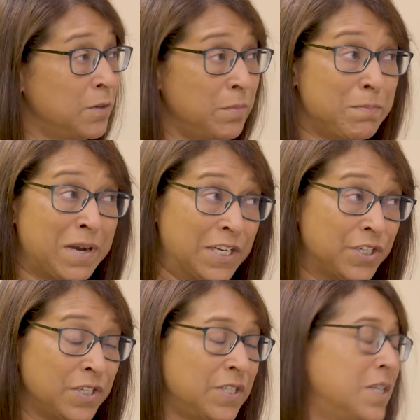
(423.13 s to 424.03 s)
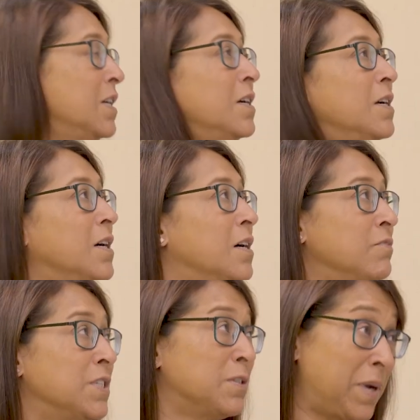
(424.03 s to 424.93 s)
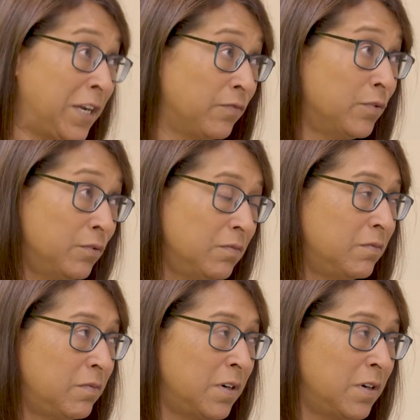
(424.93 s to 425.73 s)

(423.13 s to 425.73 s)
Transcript: to be patient, respectful.